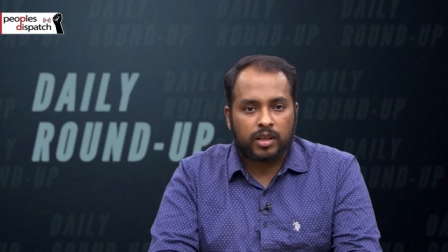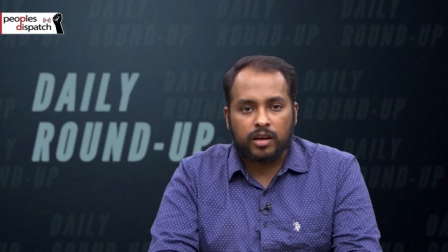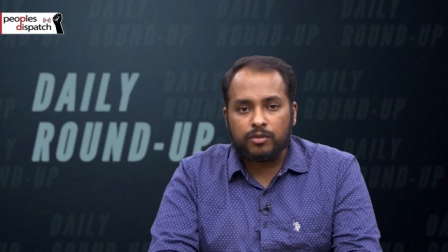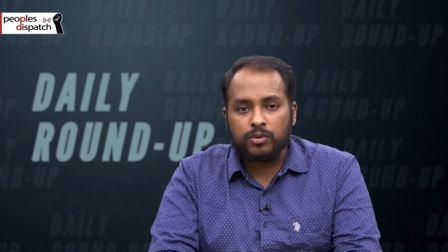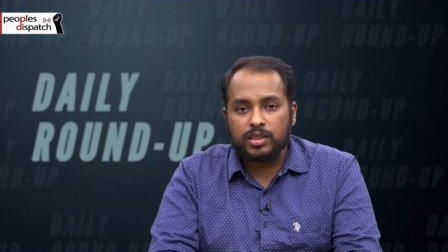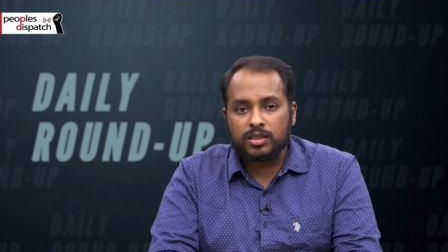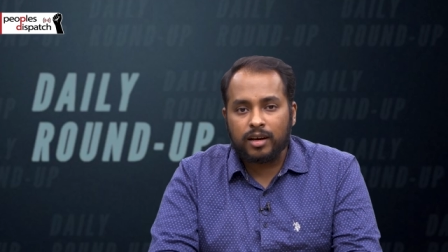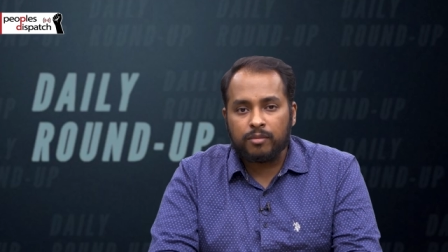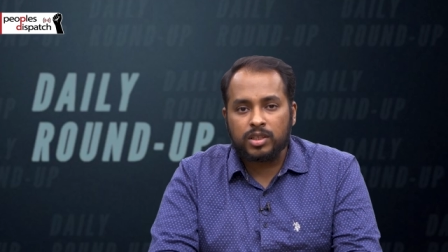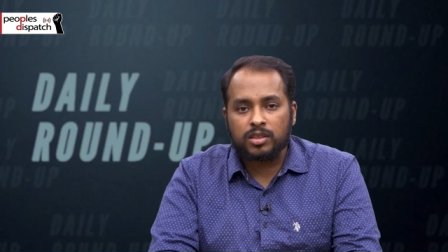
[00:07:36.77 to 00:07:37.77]
It would
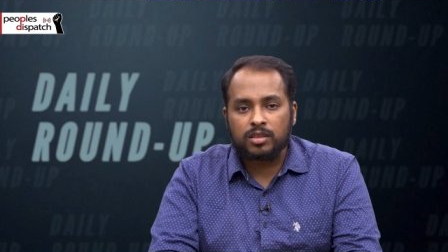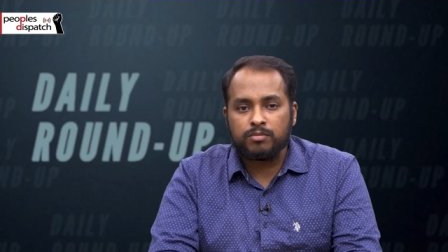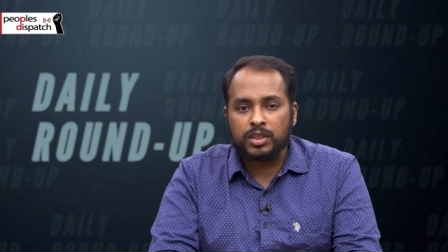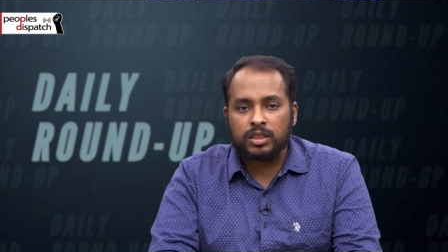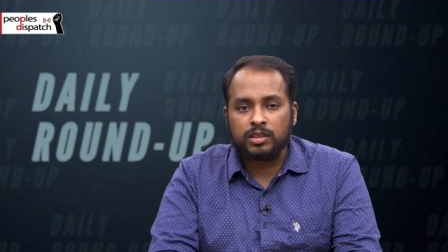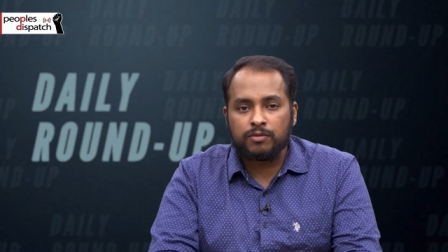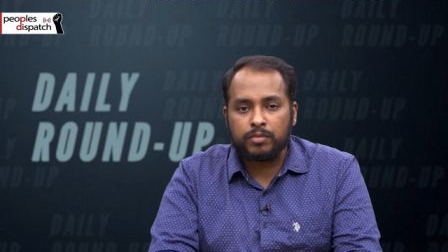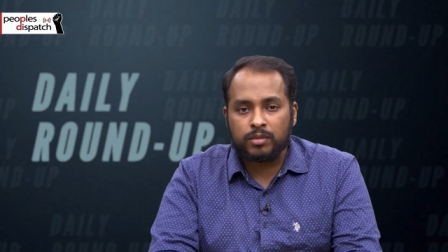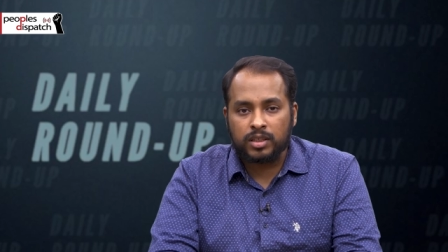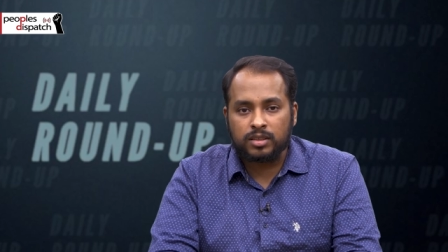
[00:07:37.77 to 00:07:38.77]
establish a competitive
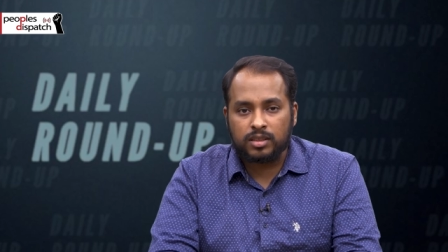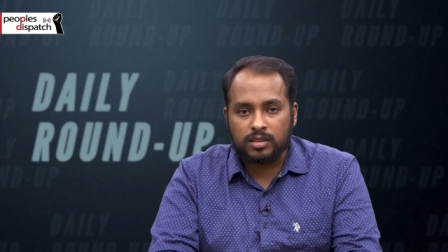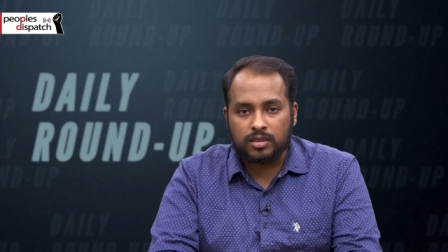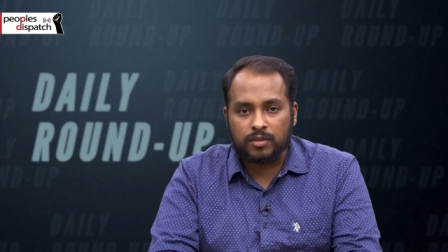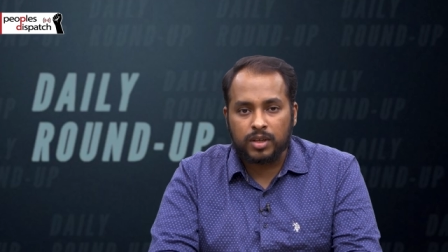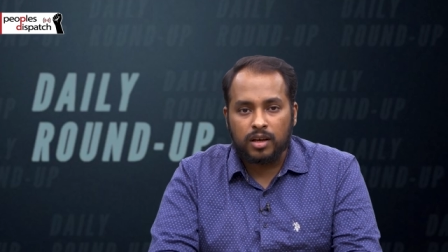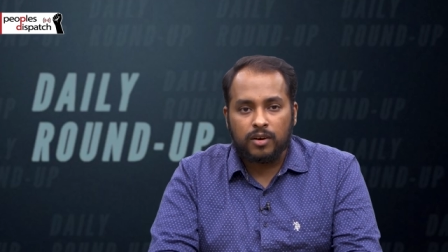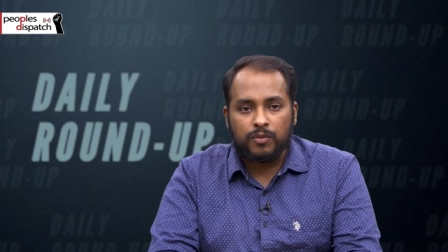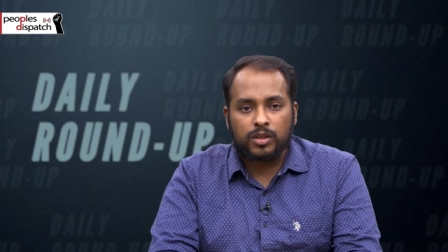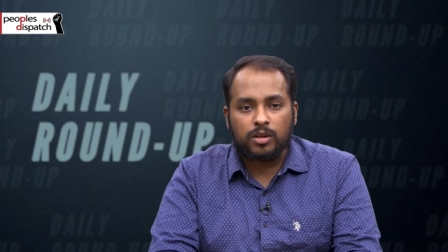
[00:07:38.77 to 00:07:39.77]
public system
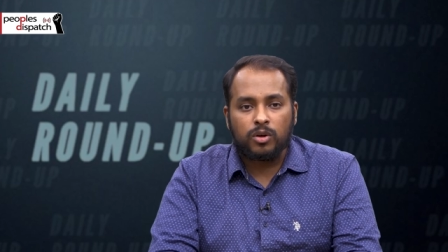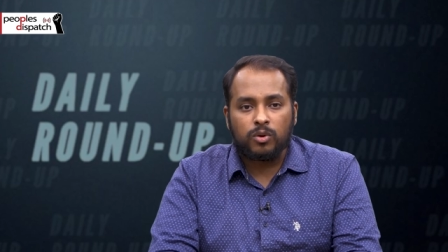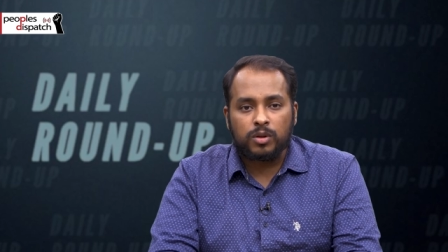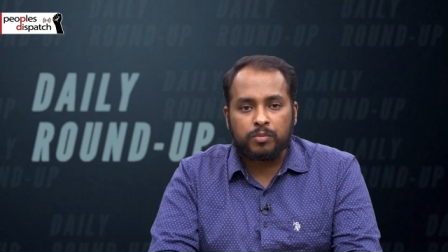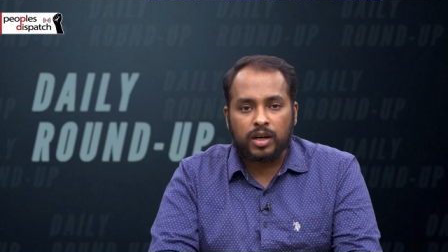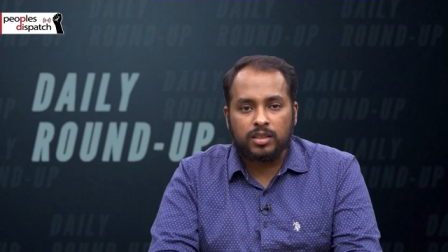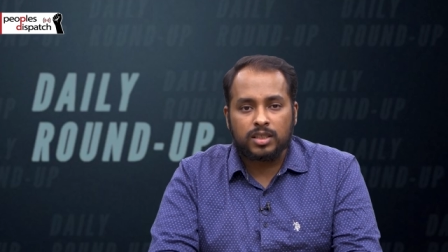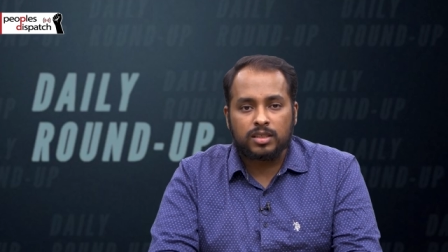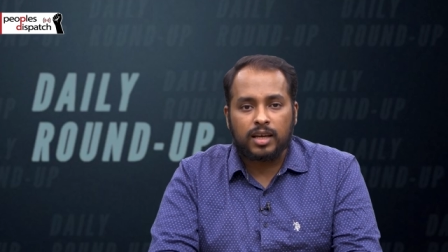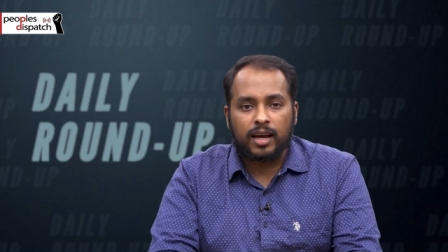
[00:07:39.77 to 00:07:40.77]
with lower
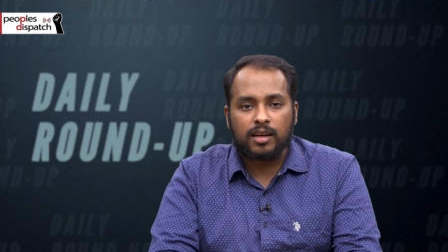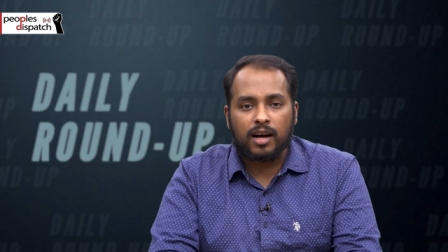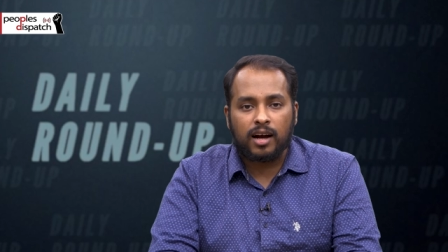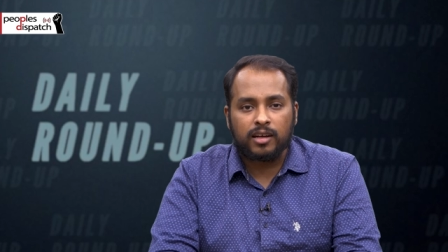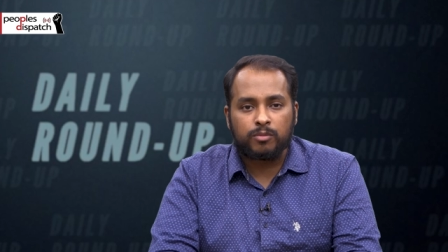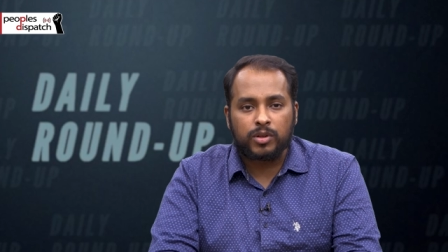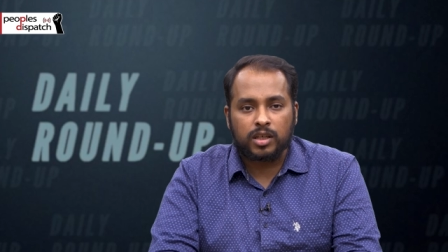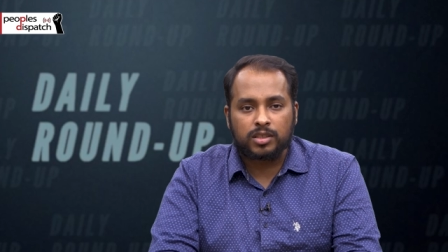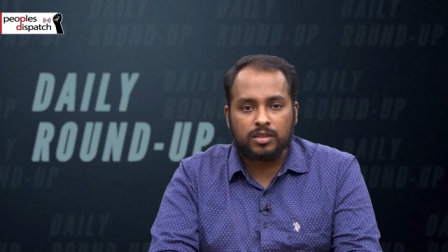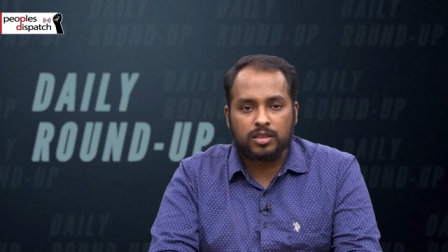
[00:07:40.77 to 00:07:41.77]
prices and higher
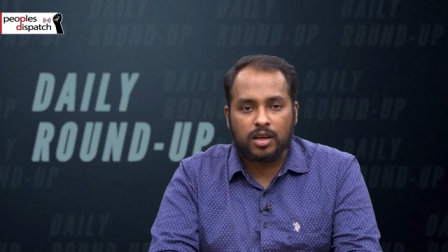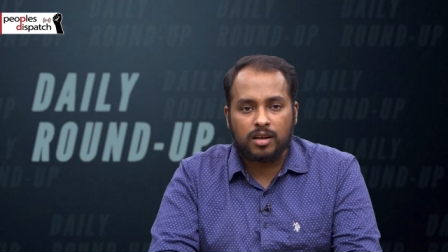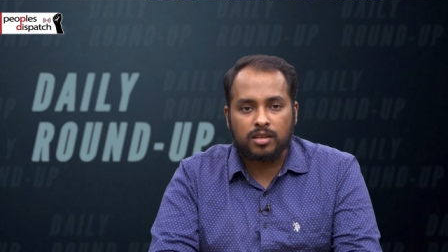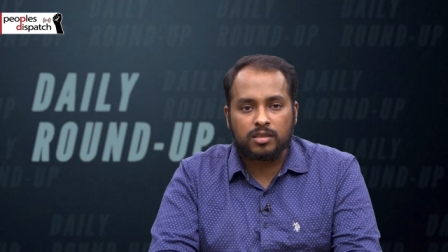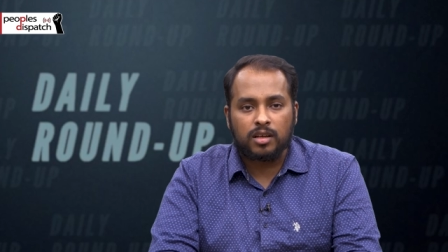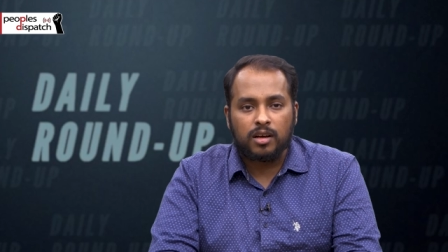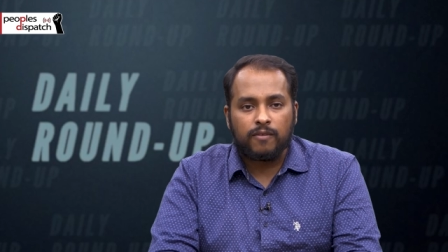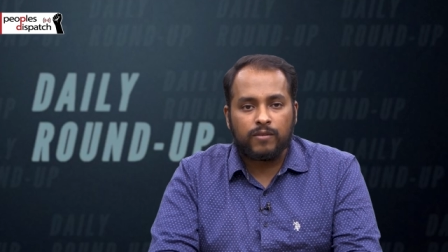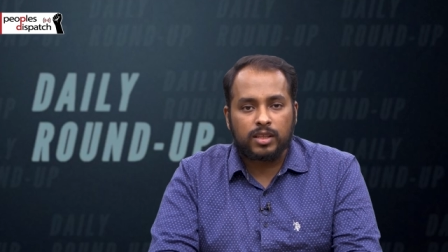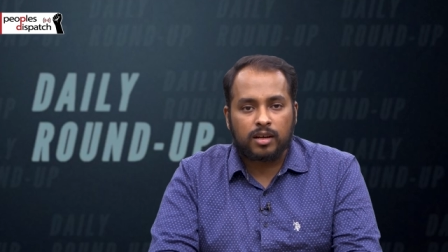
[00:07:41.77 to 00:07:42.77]
production standards
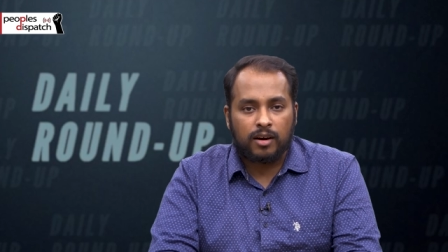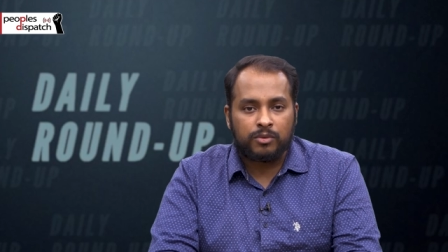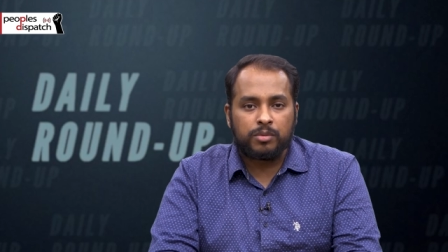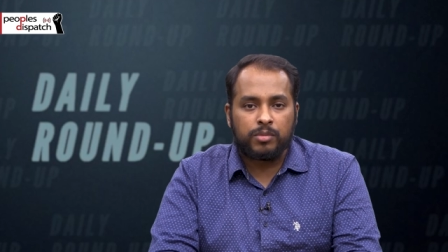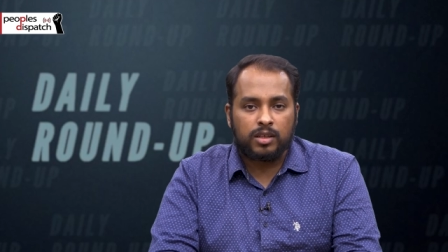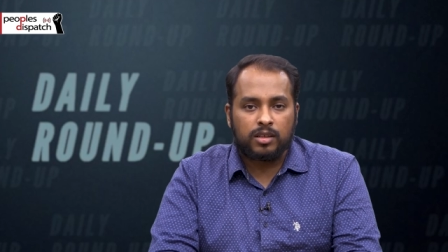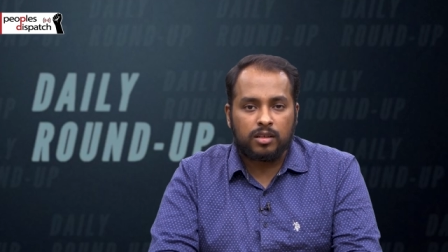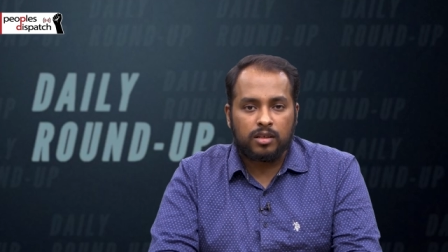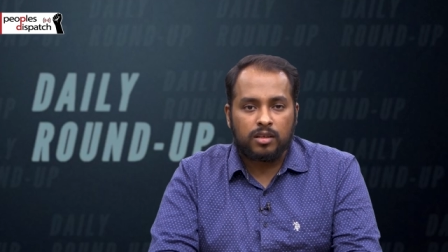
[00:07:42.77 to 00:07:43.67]
with accountability.